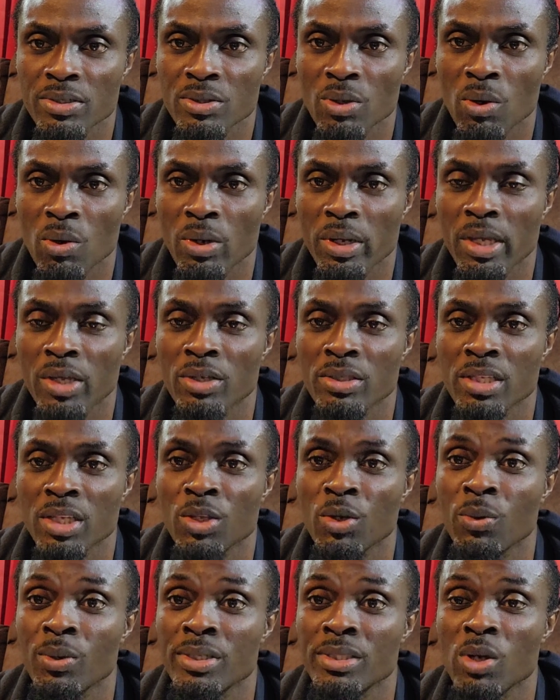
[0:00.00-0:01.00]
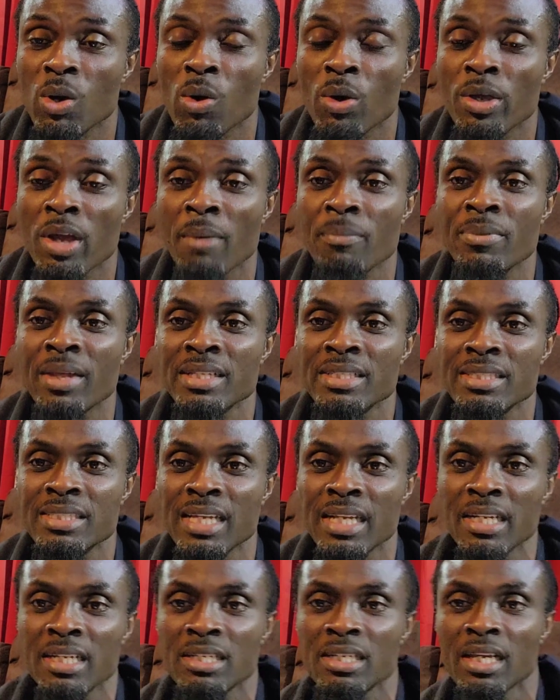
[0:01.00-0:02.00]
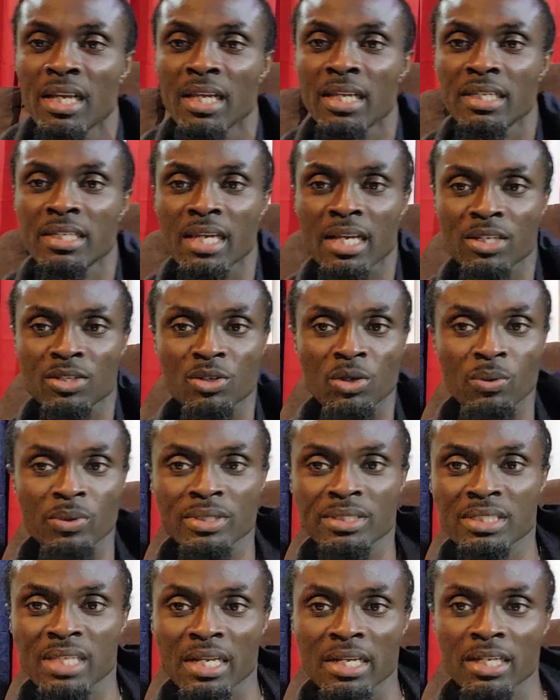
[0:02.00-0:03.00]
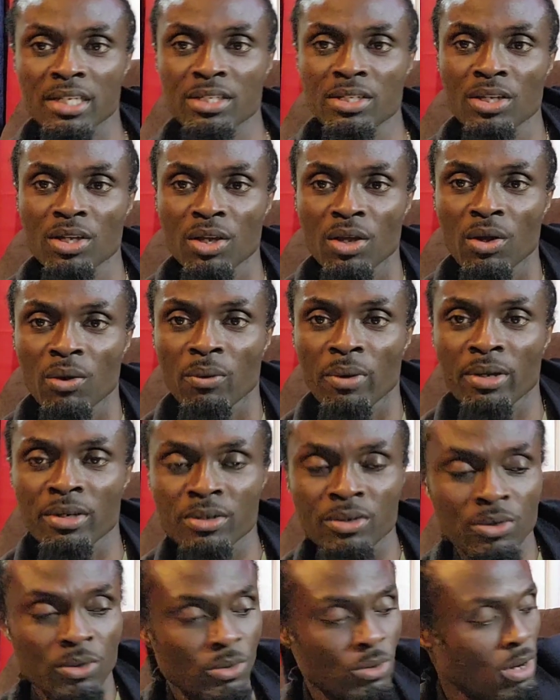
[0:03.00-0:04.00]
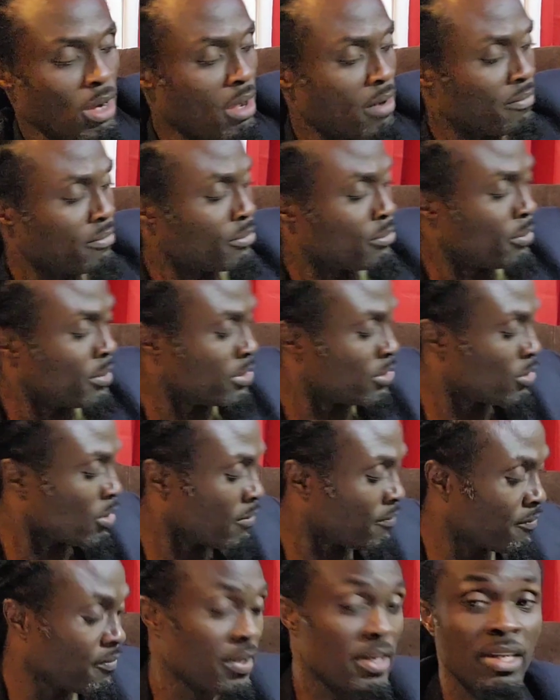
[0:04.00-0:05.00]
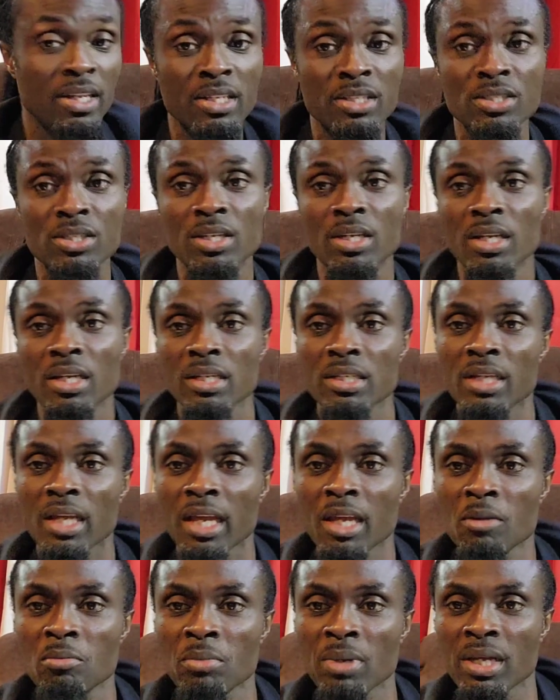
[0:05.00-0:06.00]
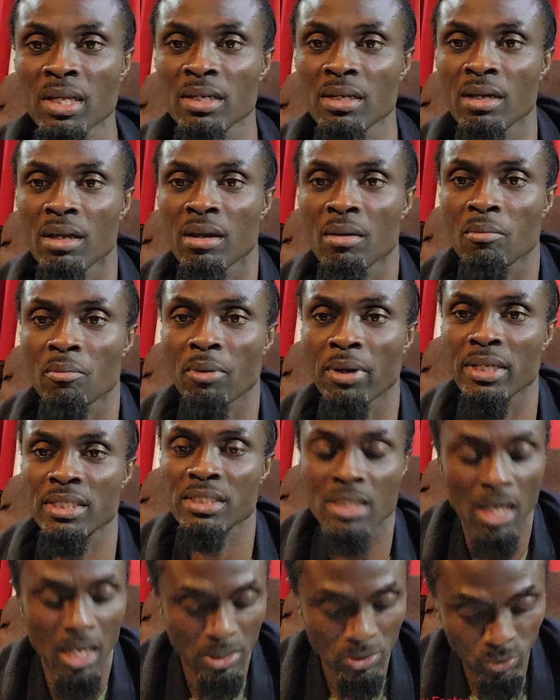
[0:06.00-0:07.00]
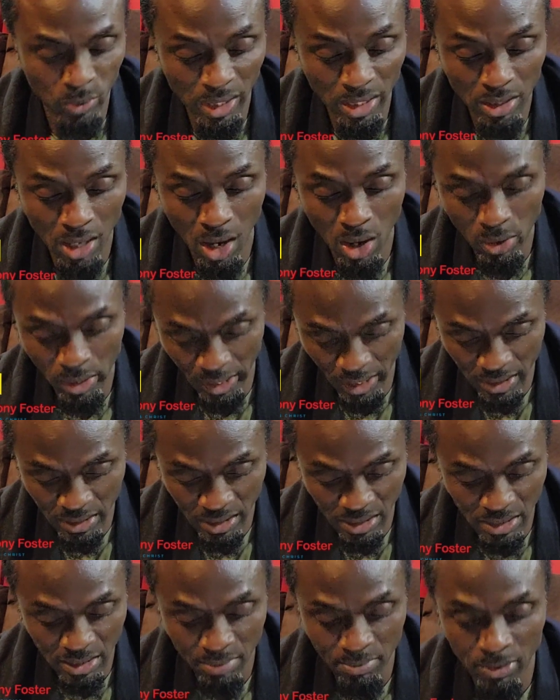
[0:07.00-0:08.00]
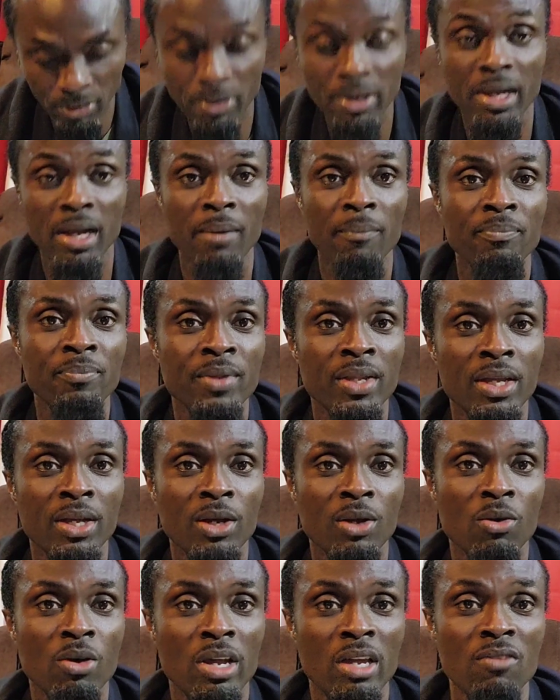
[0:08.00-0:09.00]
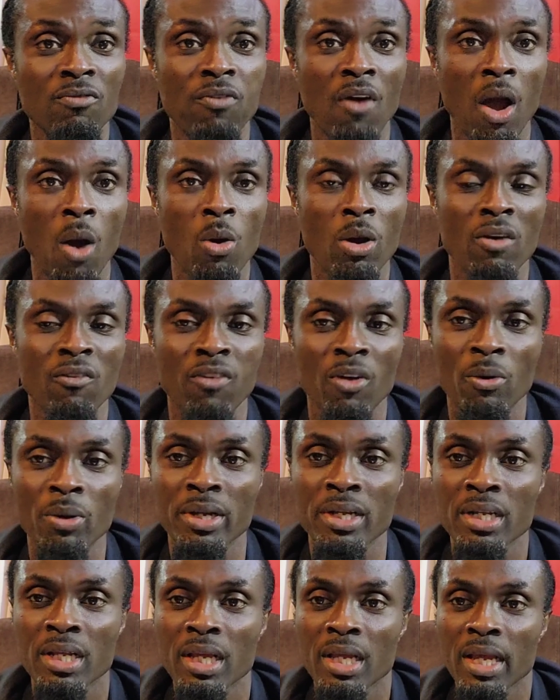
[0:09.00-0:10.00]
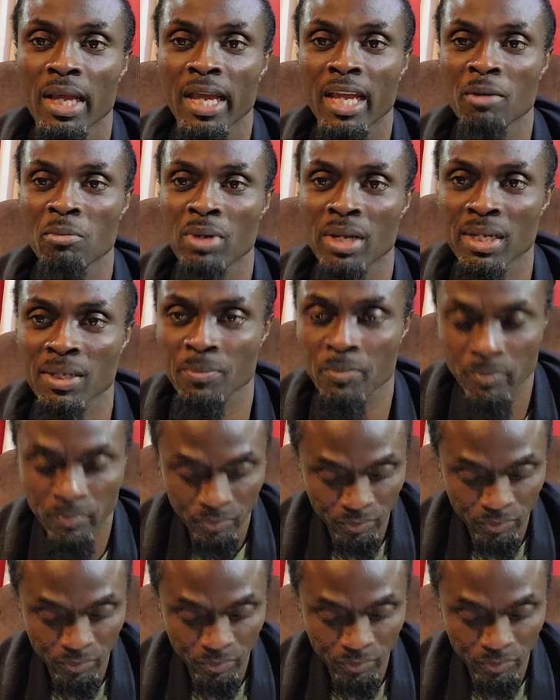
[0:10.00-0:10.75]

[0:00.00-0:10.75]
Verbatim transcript: okay, you say you will, oh, you have not sent it yet. You will send it when you are, when you are finished. Amen. Praise God. Well, okay, Sister Miriam, looking forward for it. Amen.